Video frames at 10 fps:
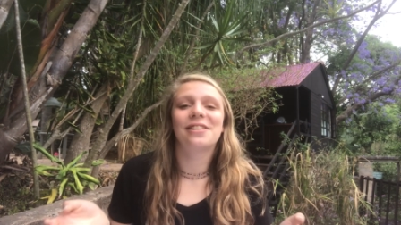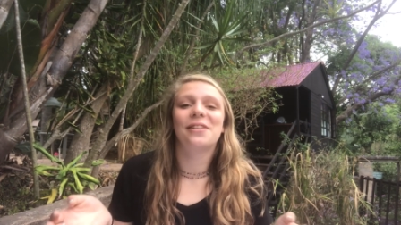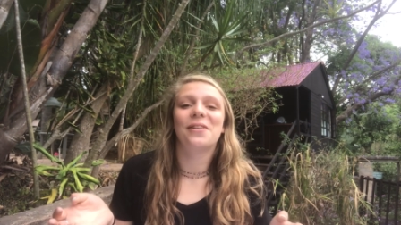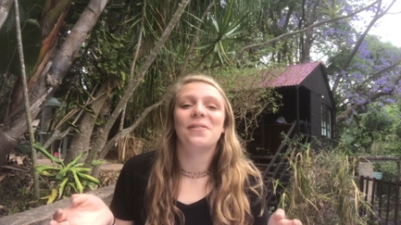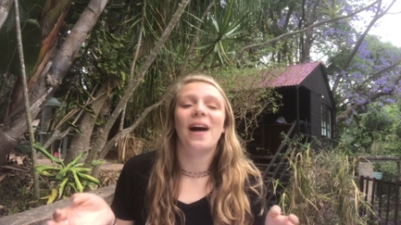
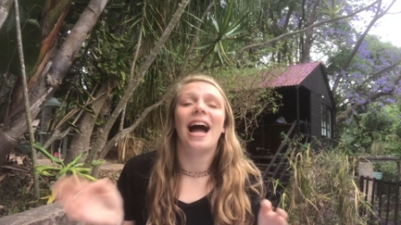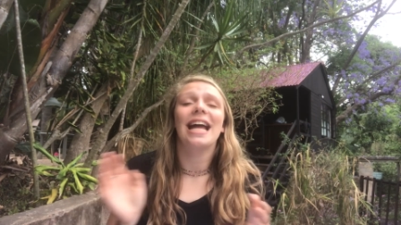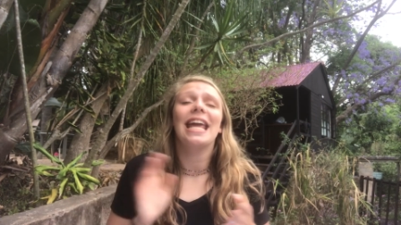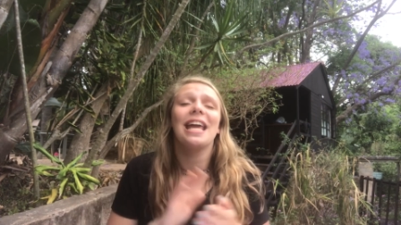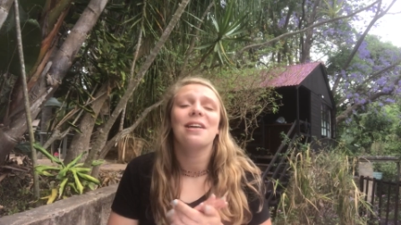So
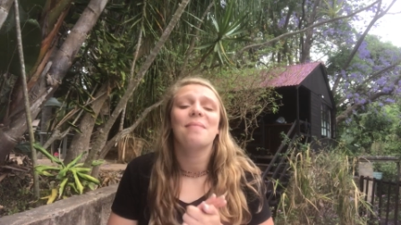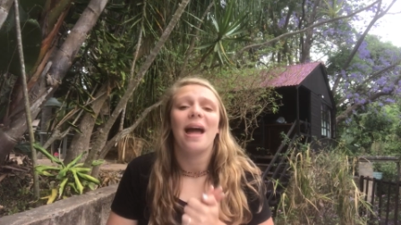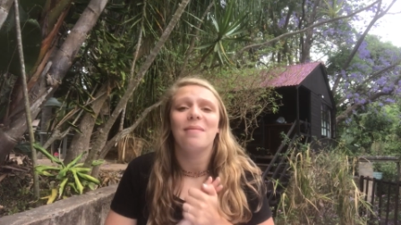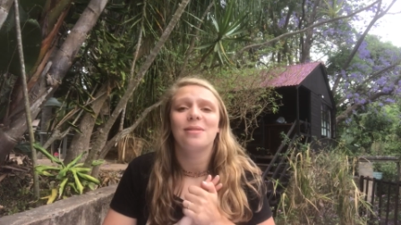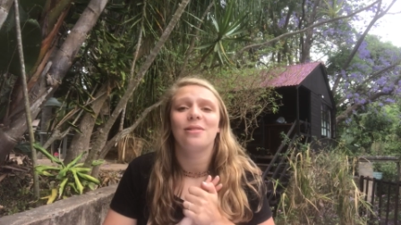I am
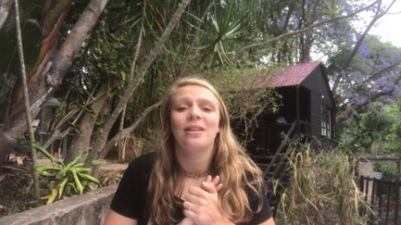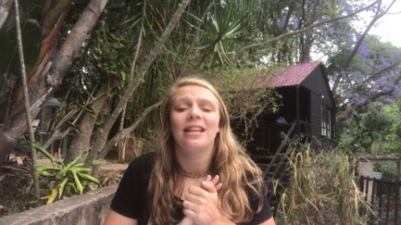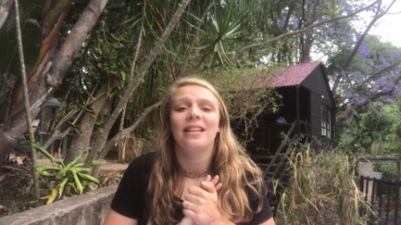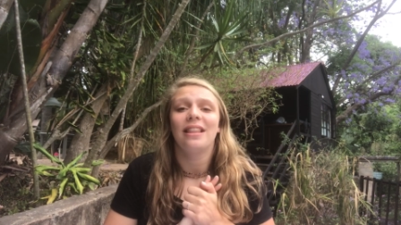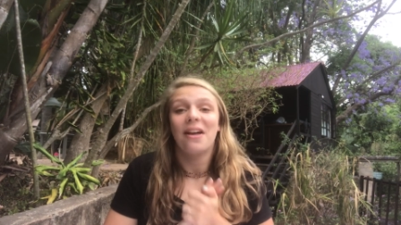
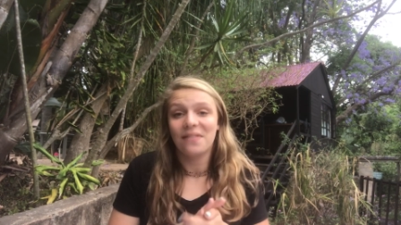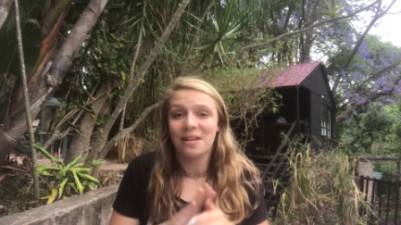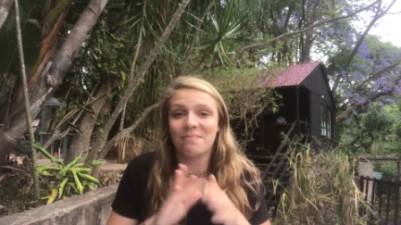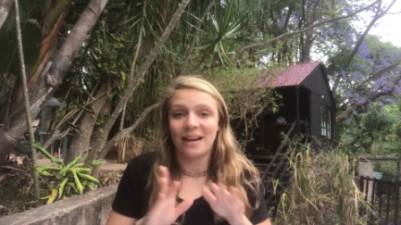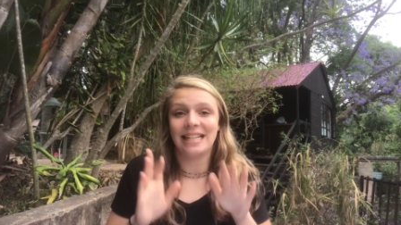absolutely
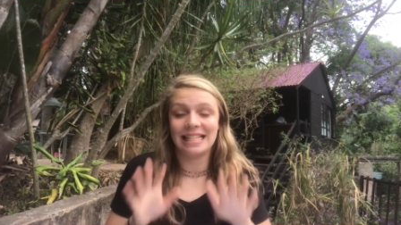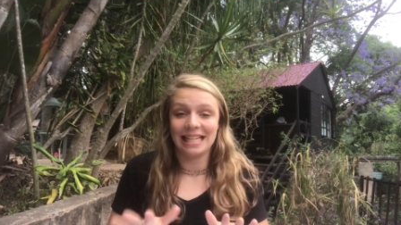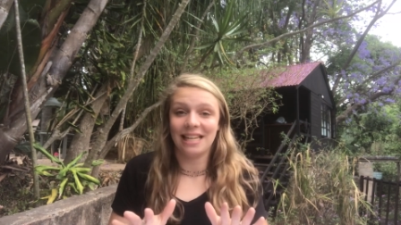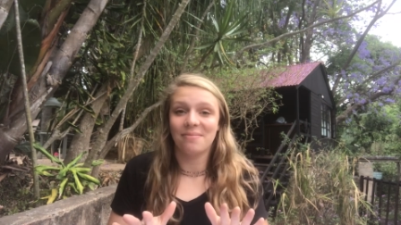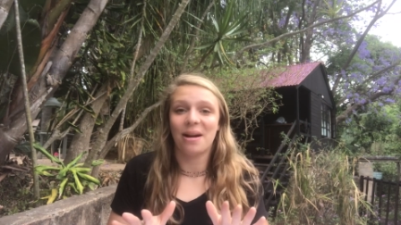loving my
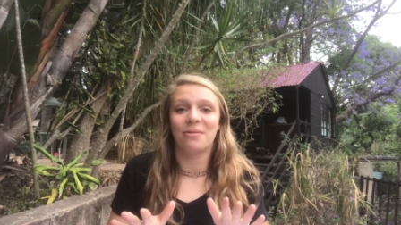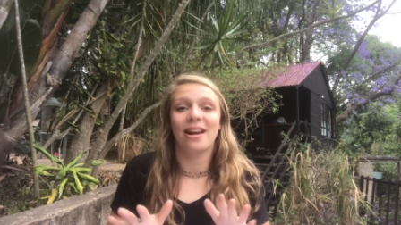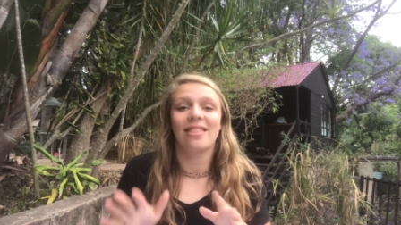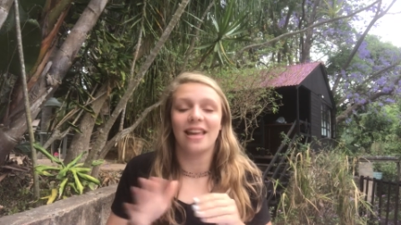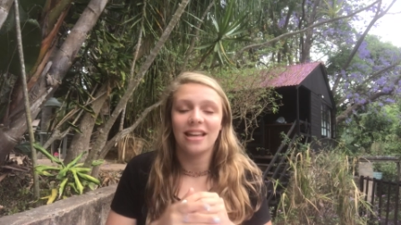team. I want
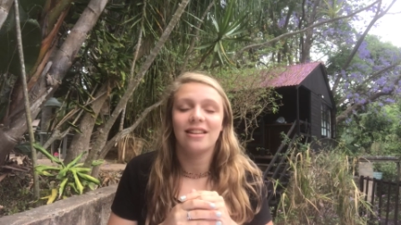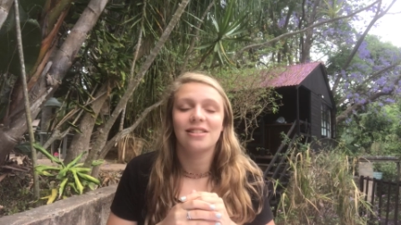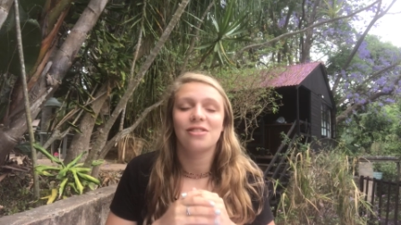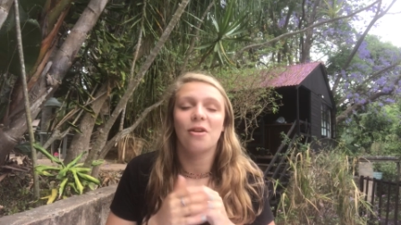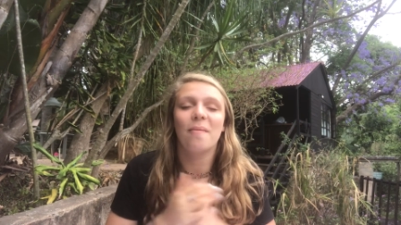to thank
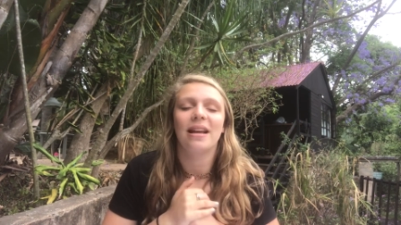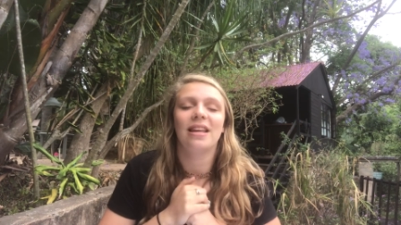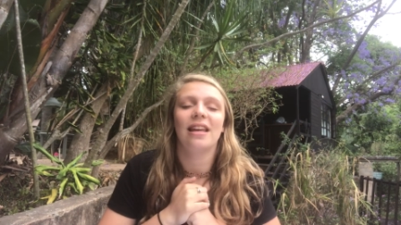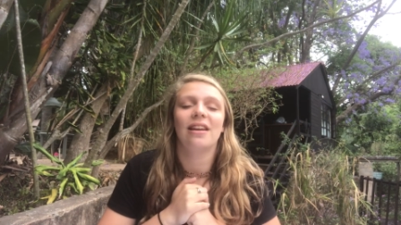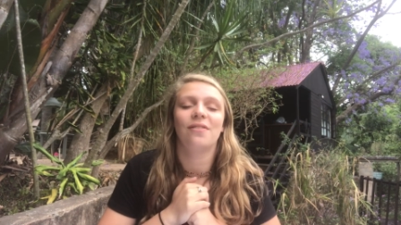so
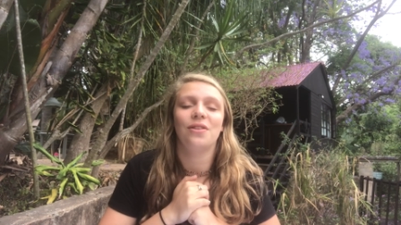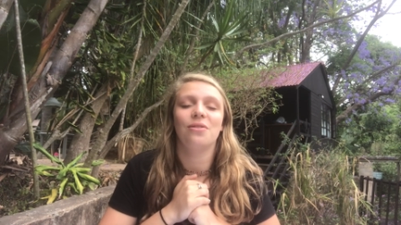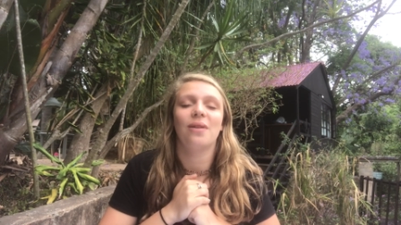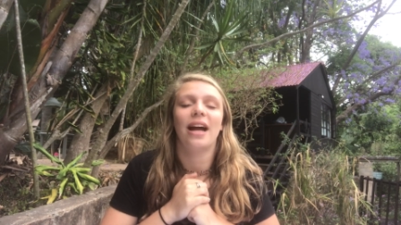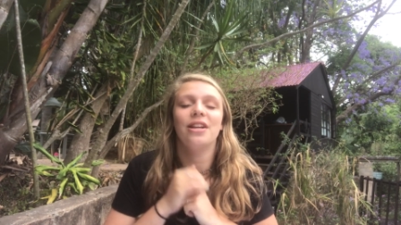many of
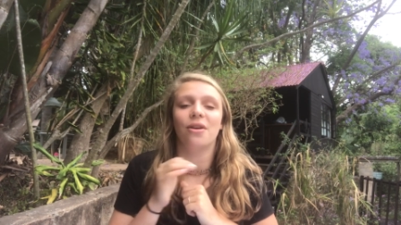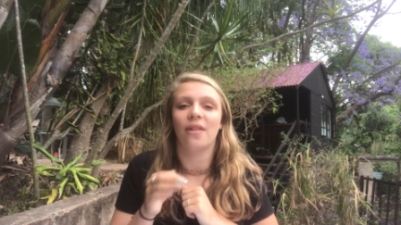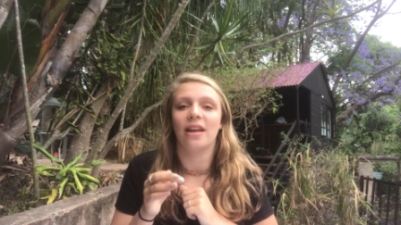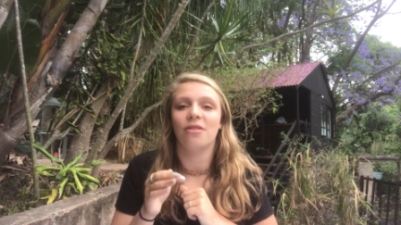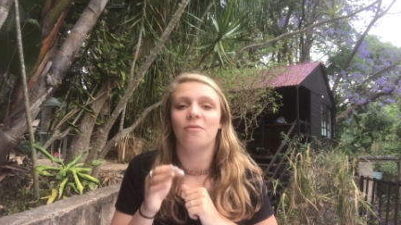you. I know
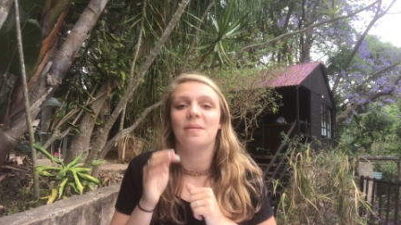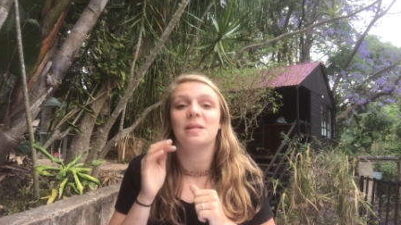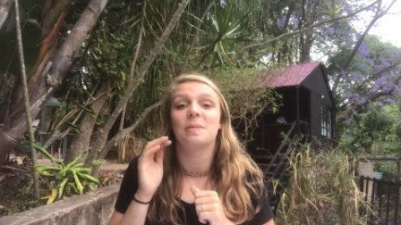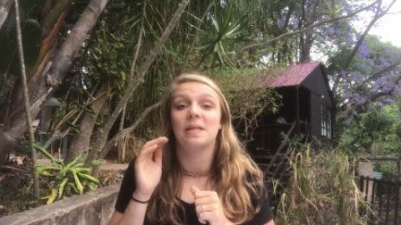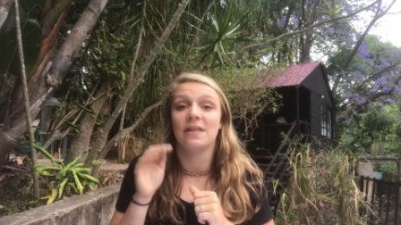that you have been
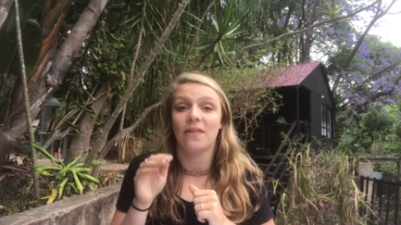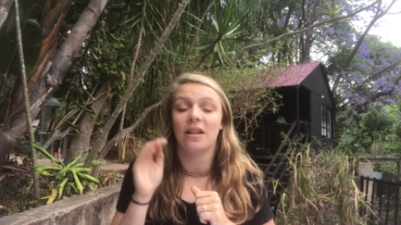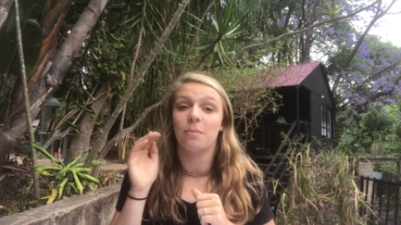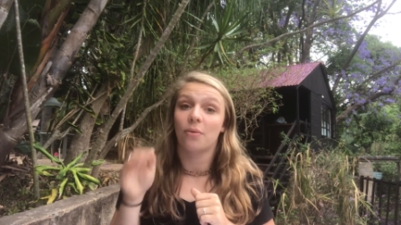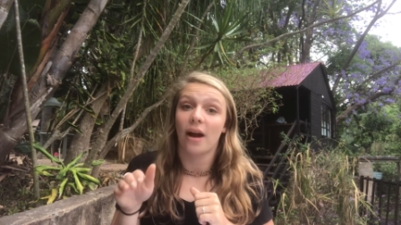
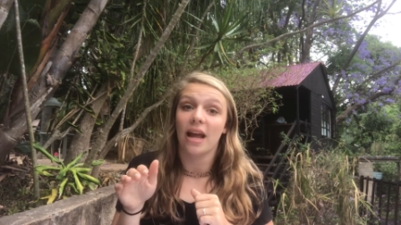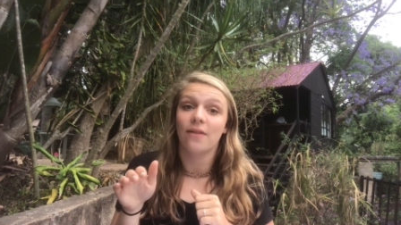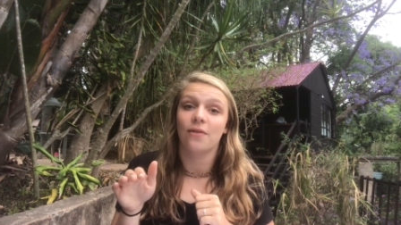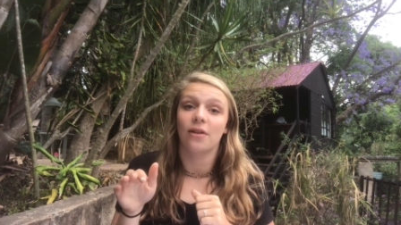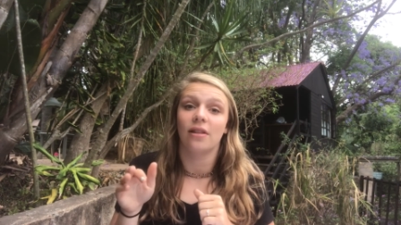specifically
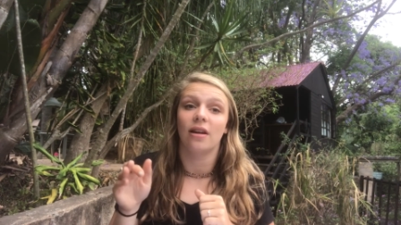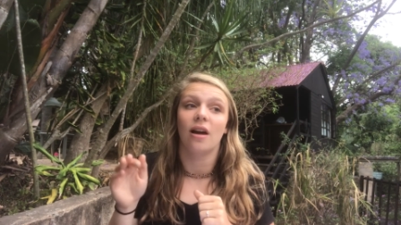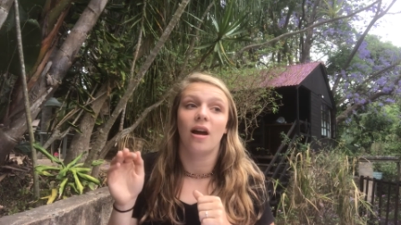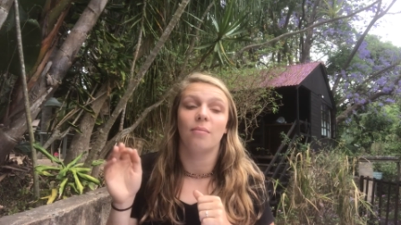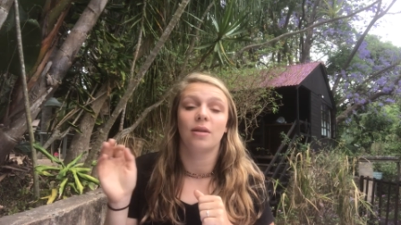praying for the
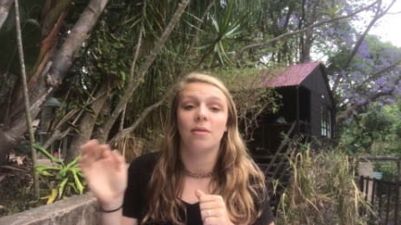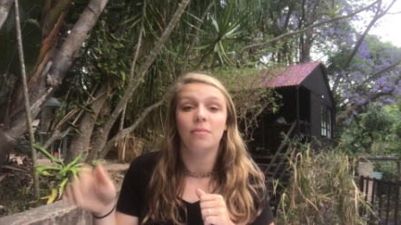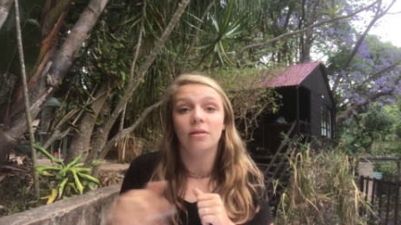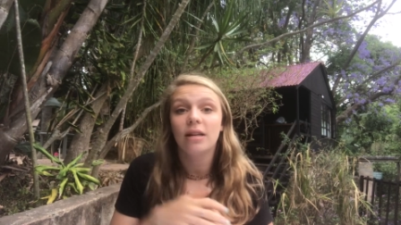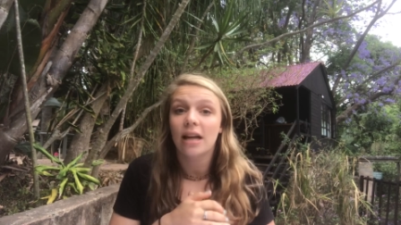um,
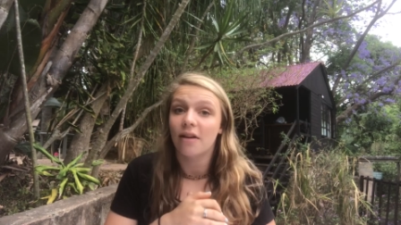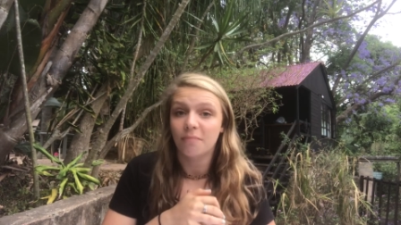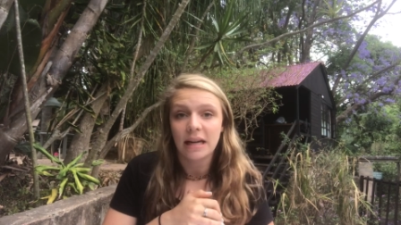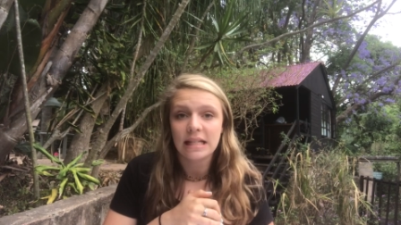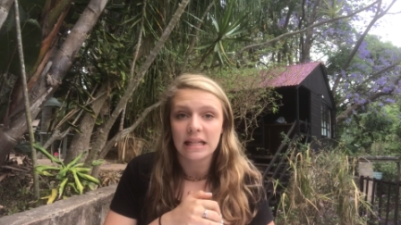community of
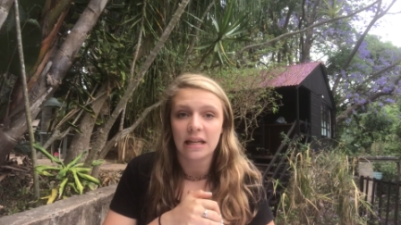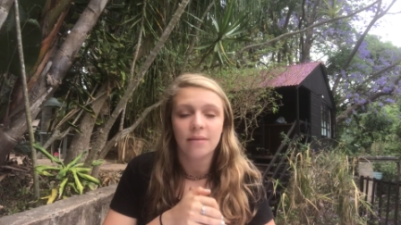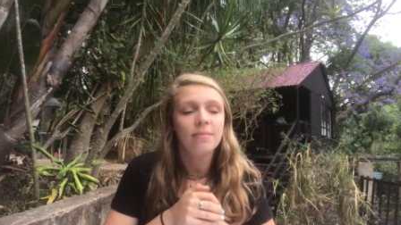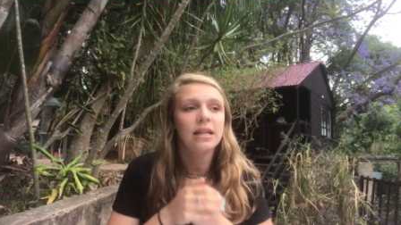my team.